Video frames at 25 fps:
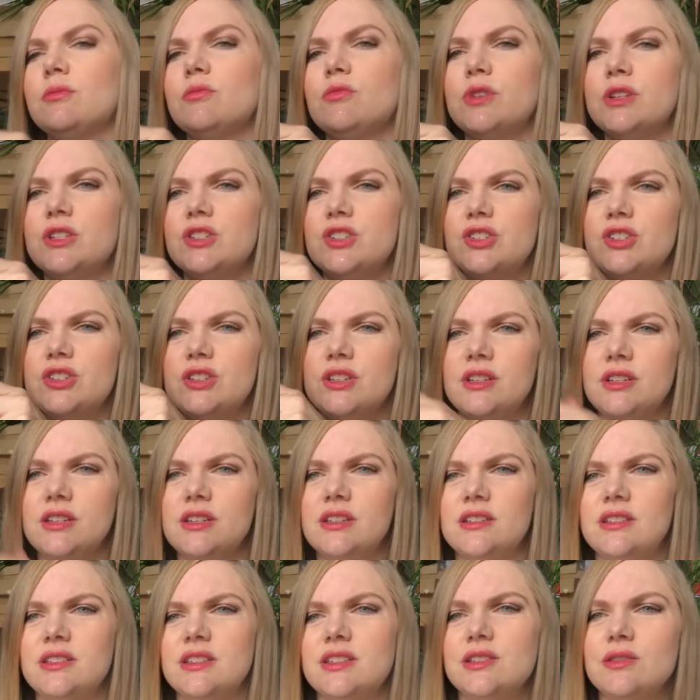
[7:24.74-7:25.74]
which
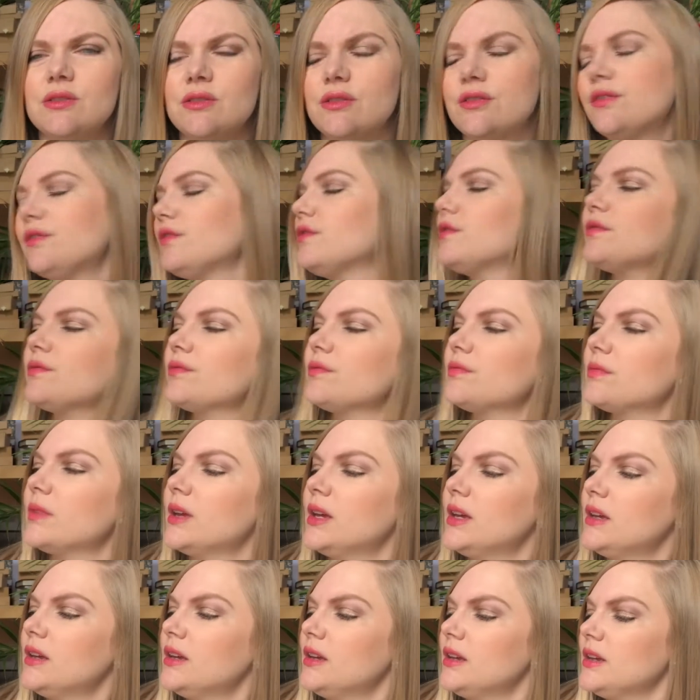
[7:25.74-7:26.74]
is sort of
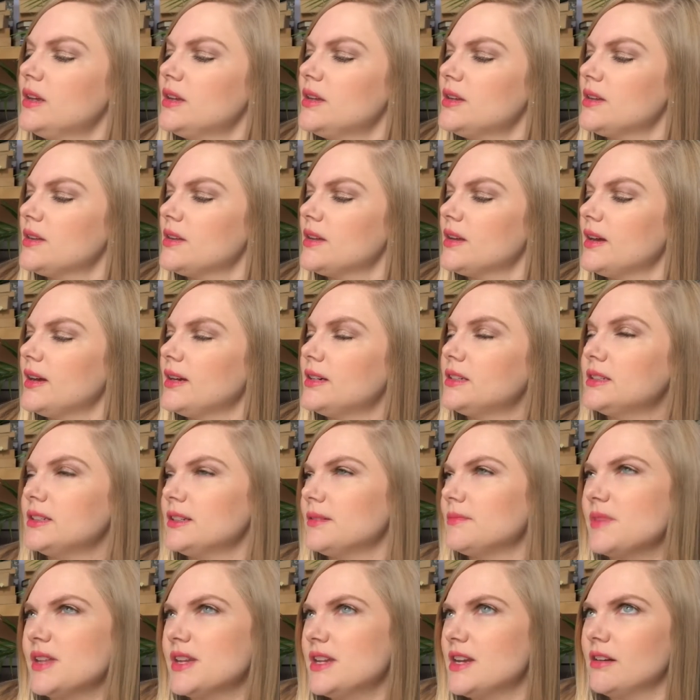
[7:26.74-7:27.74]

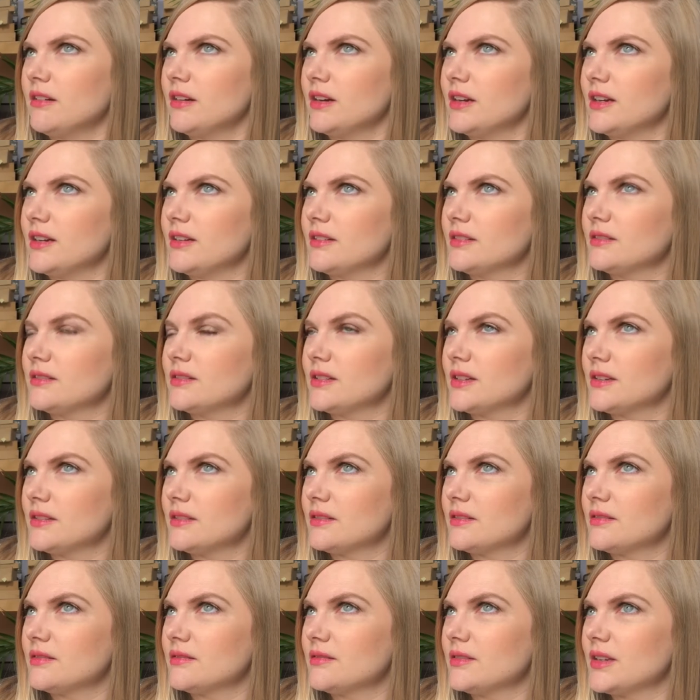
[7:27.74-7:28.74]
an area
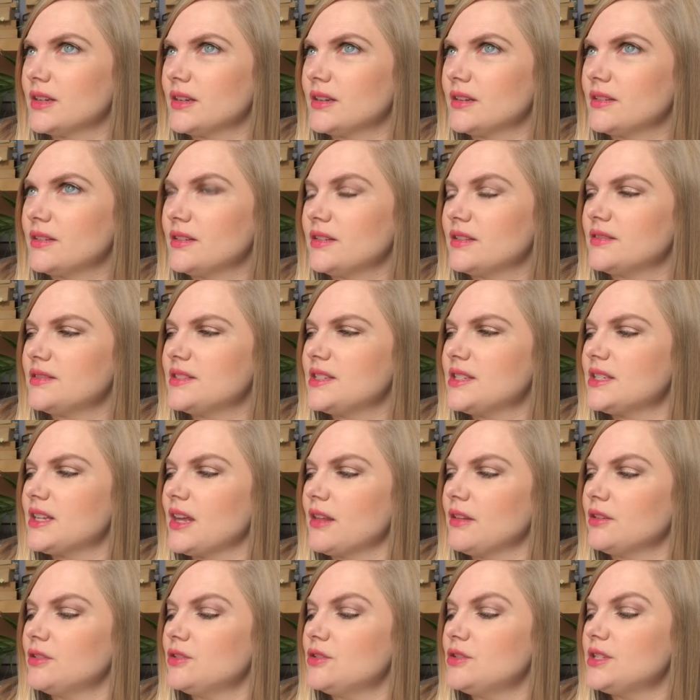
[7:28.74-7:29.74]
in
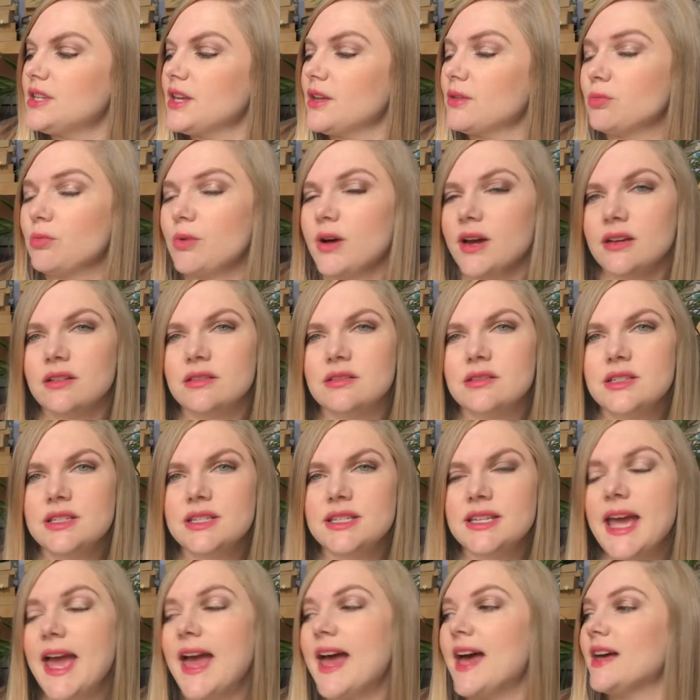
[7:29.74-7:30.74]
southern New South
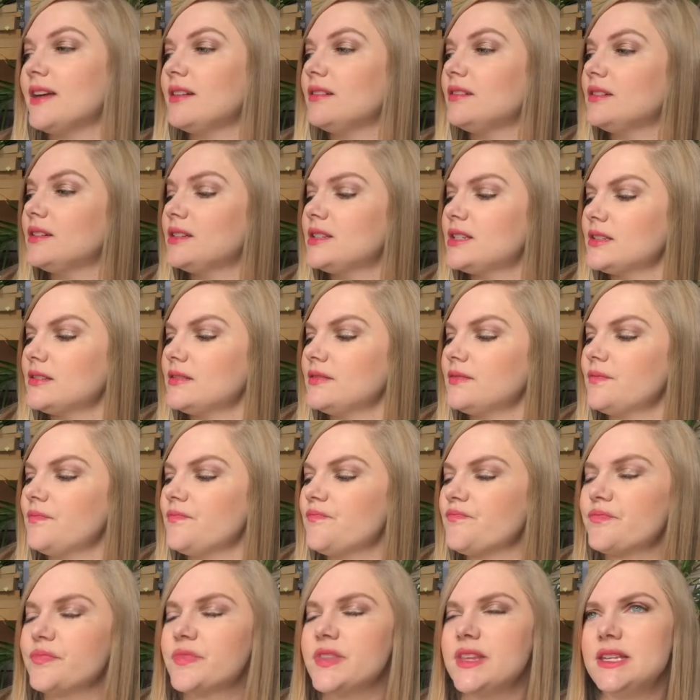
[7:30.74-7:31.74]
Wales. And
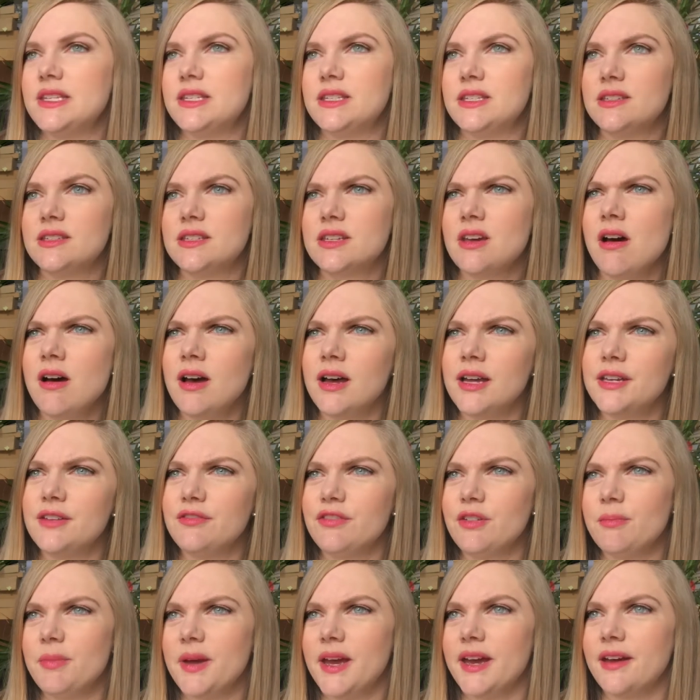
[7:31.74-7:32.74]
this is kind
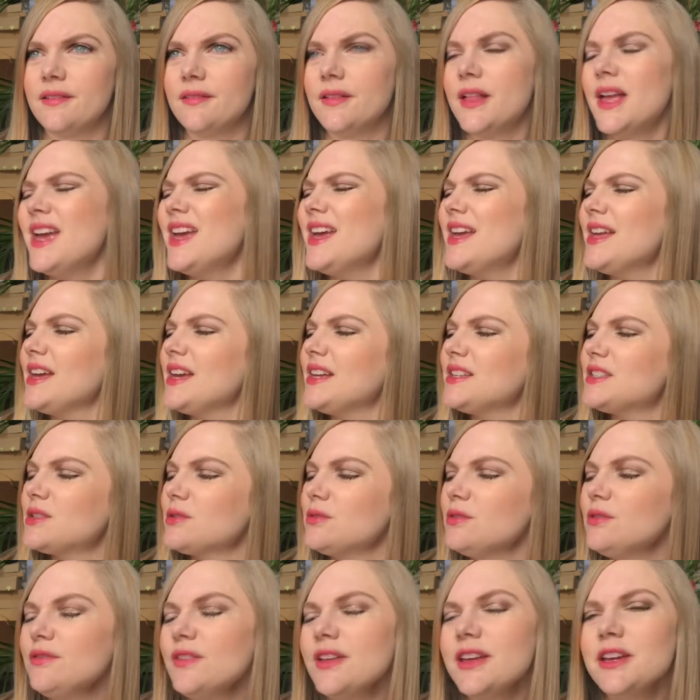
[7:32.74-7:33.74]
of about, it's
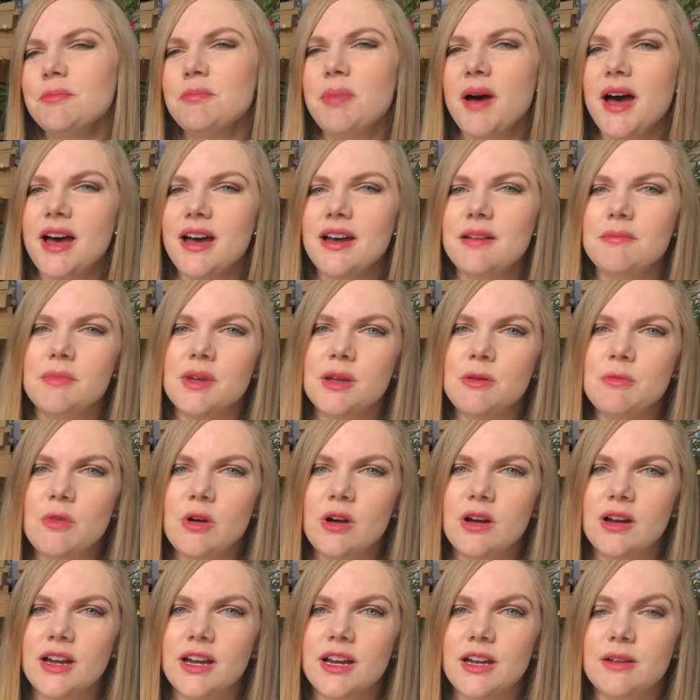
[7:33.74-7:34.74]
sort of like part
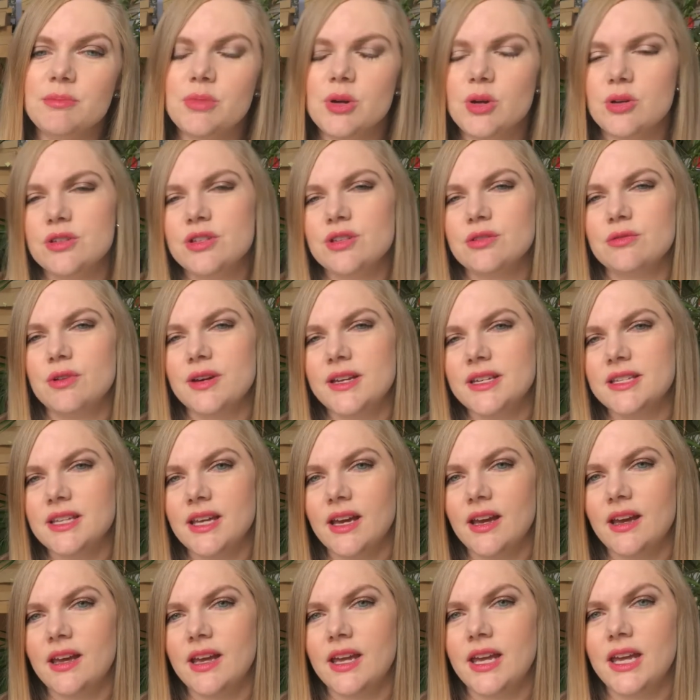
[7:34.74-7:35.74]
memoir, personal
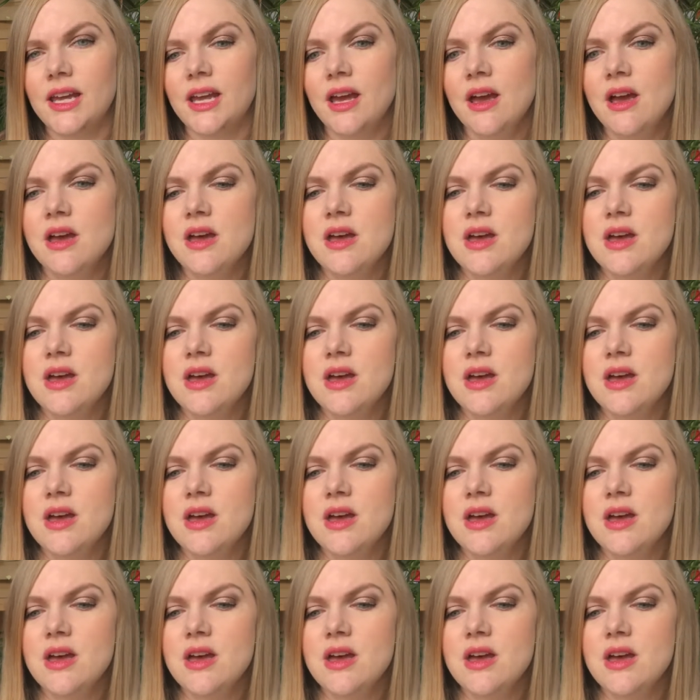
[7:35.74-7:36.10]
essay.